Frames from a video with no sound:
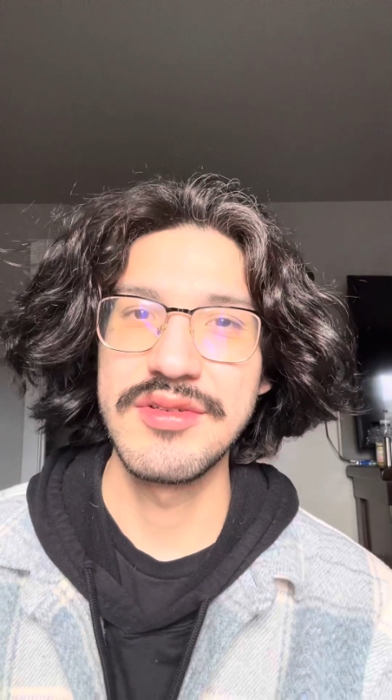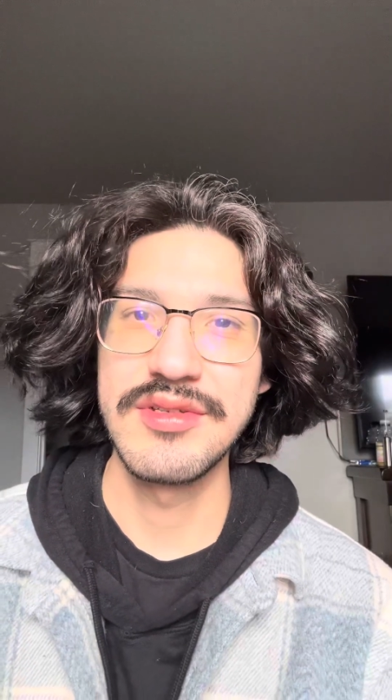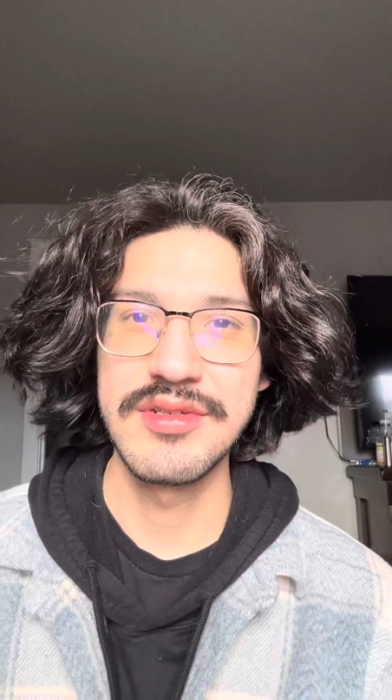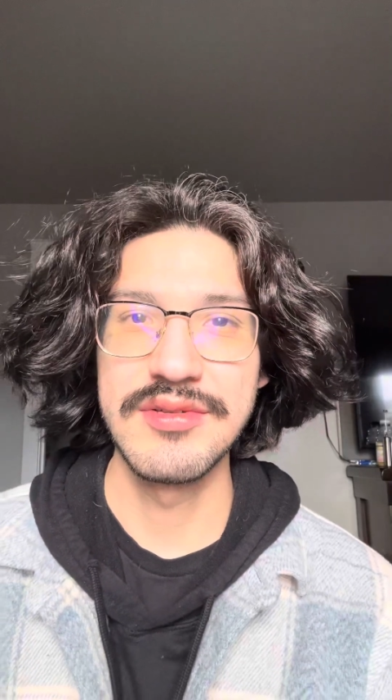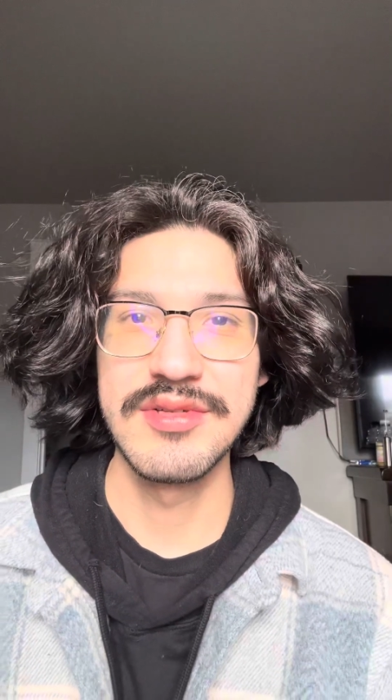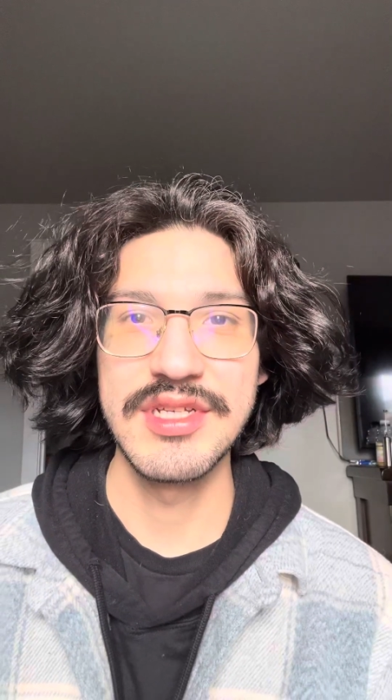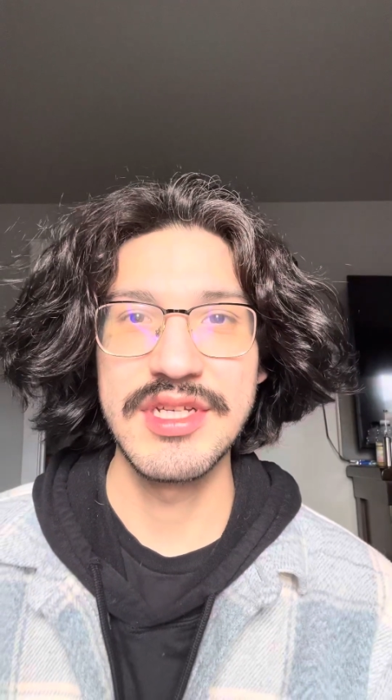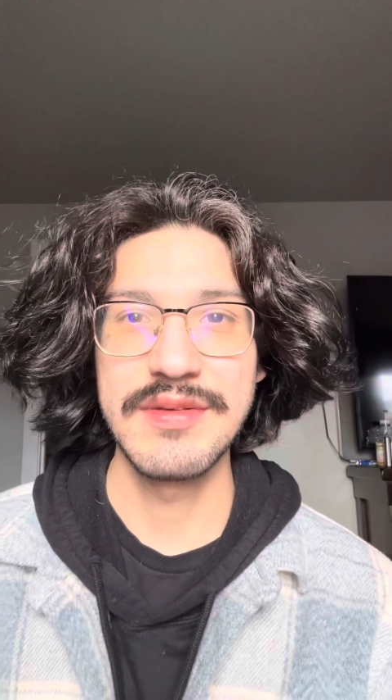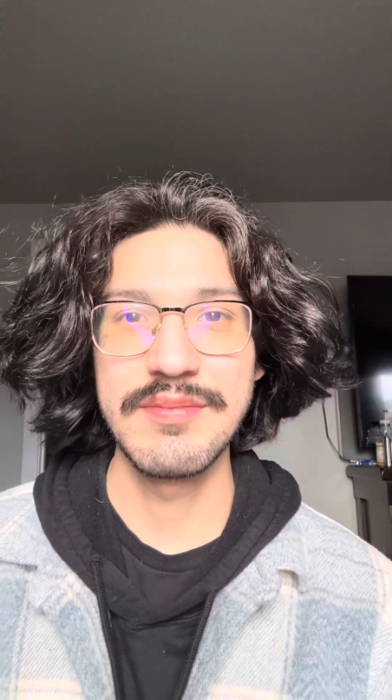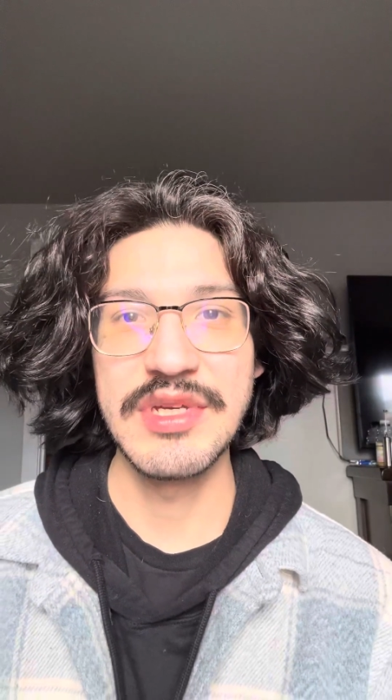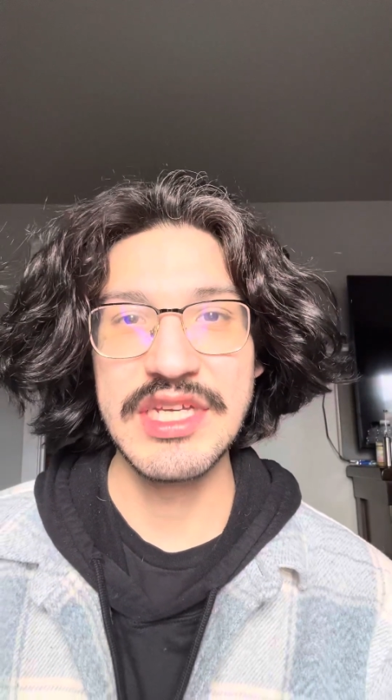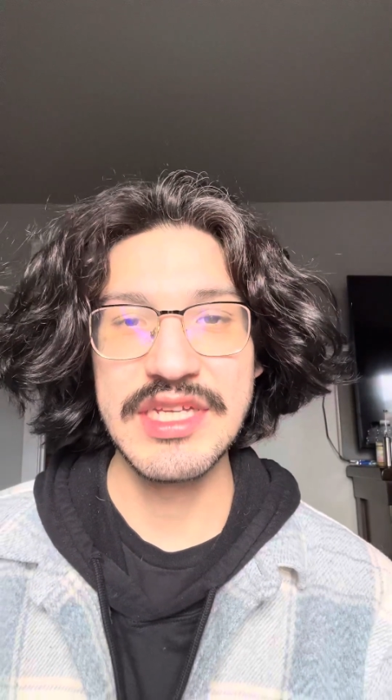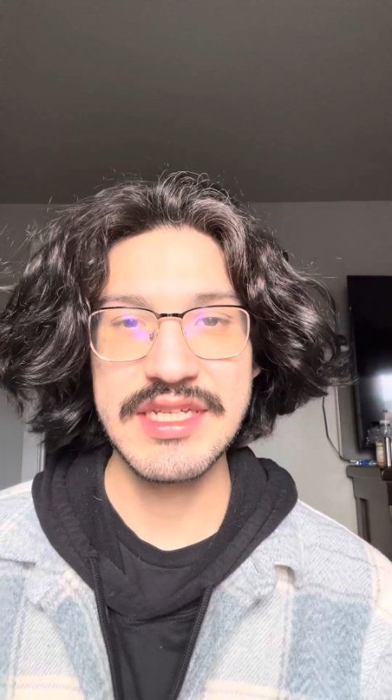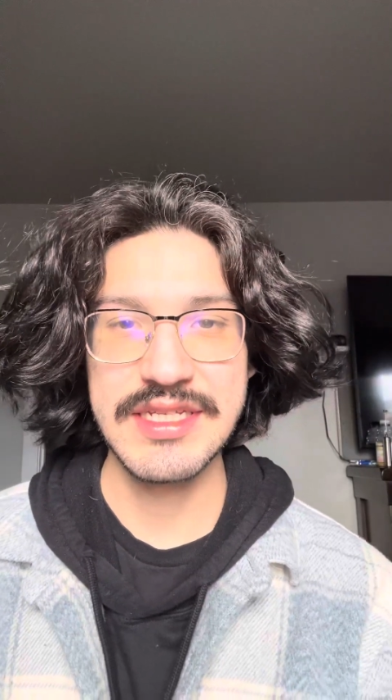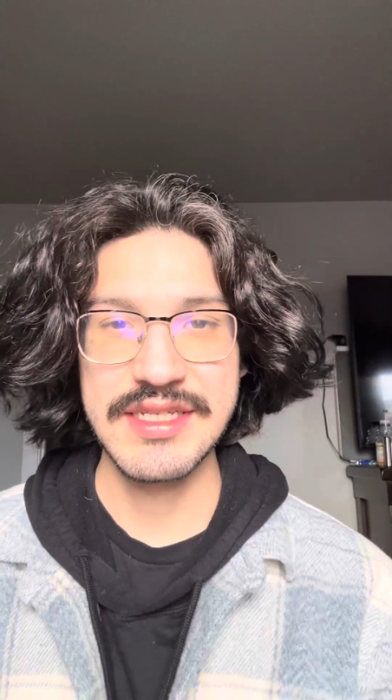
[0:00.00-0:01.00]
doing
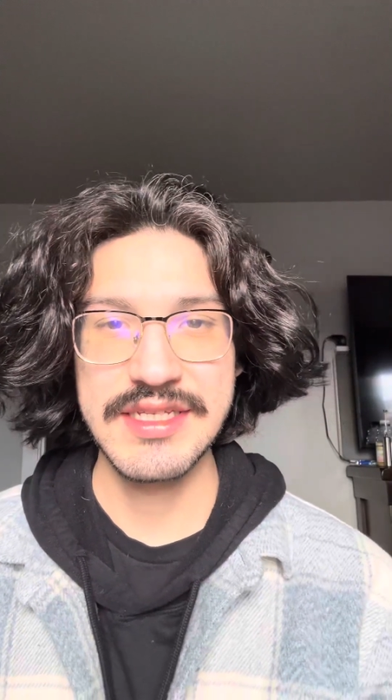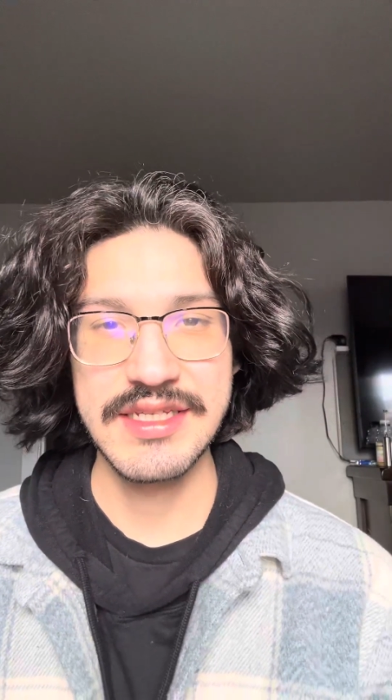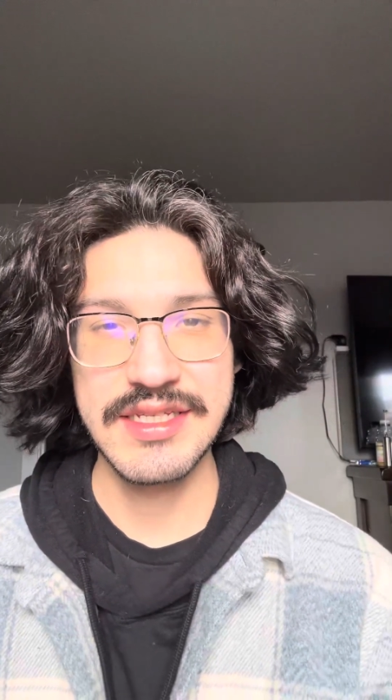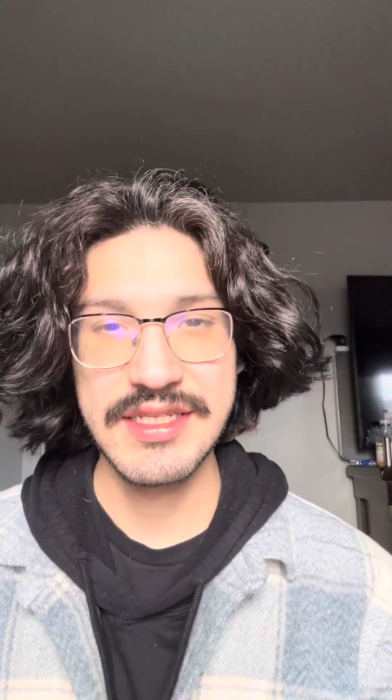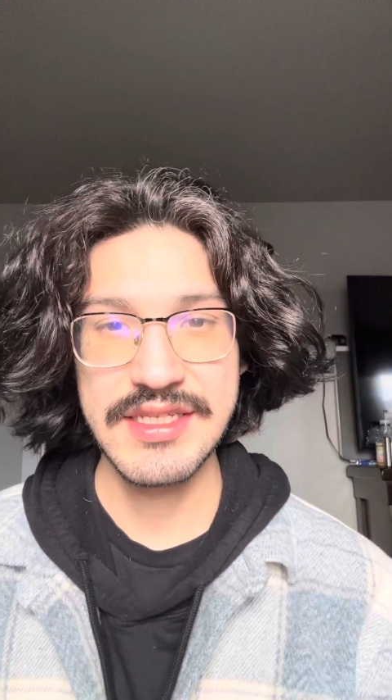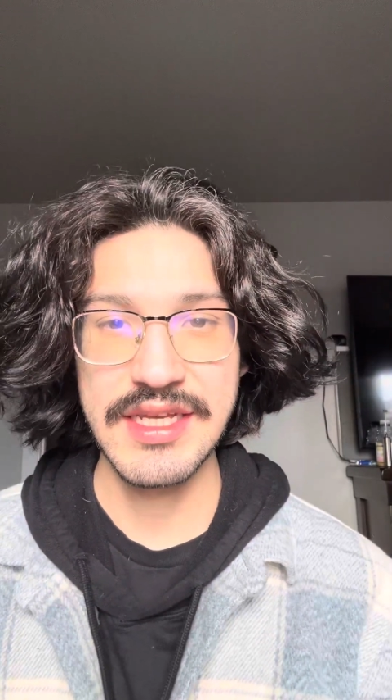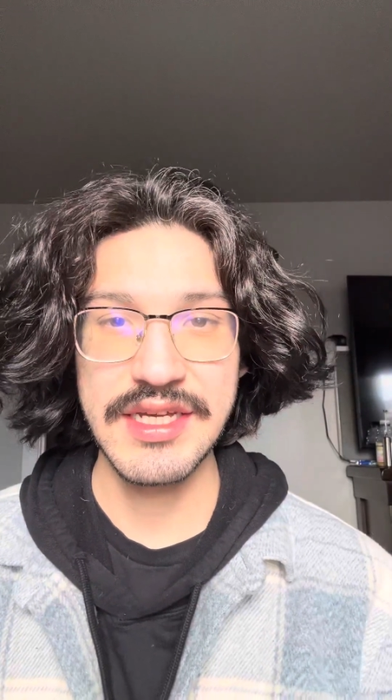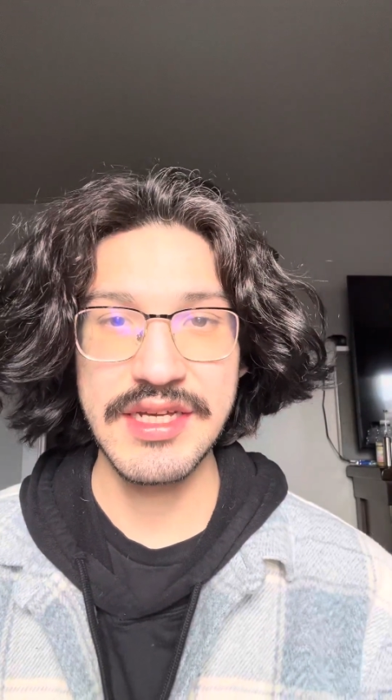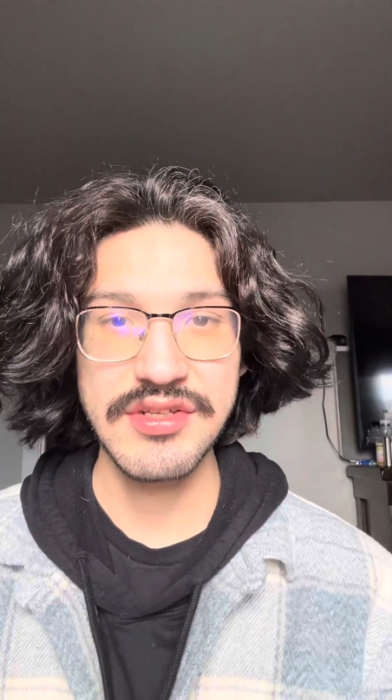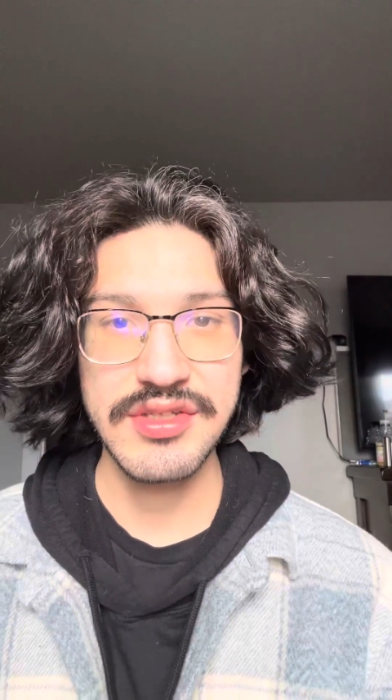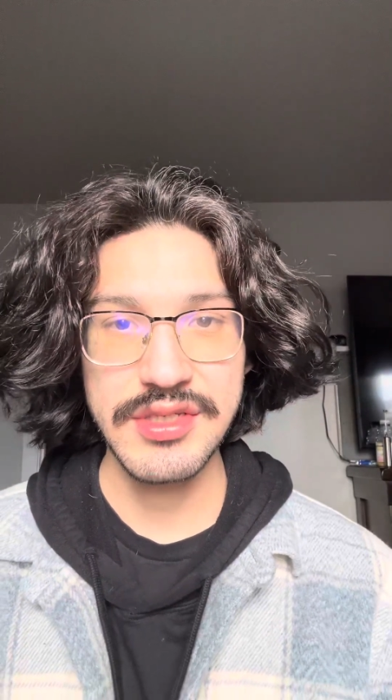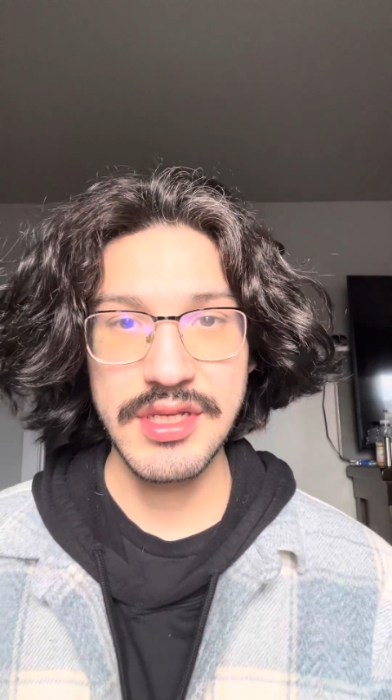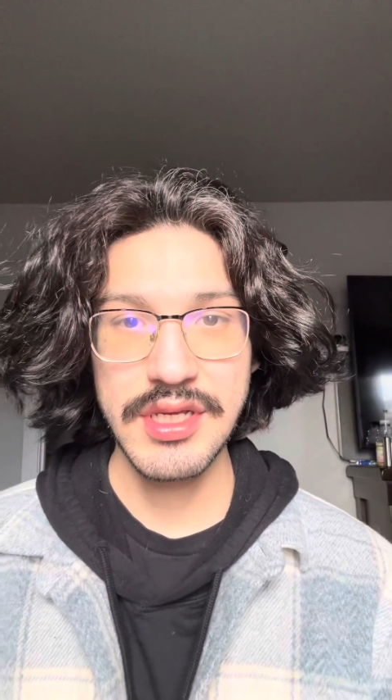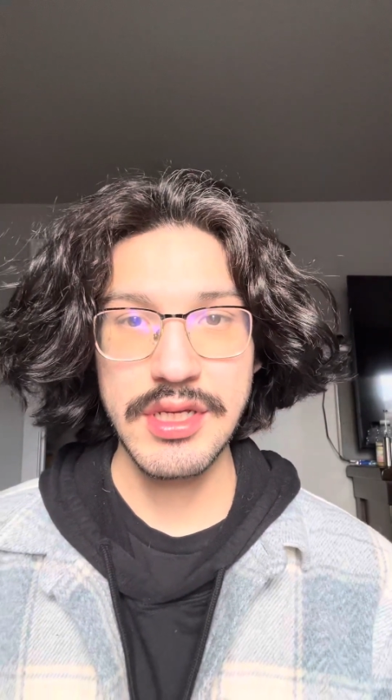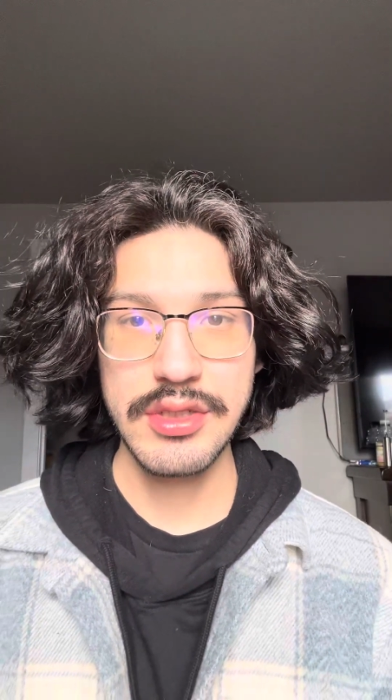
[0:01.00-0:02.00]
B2C sales,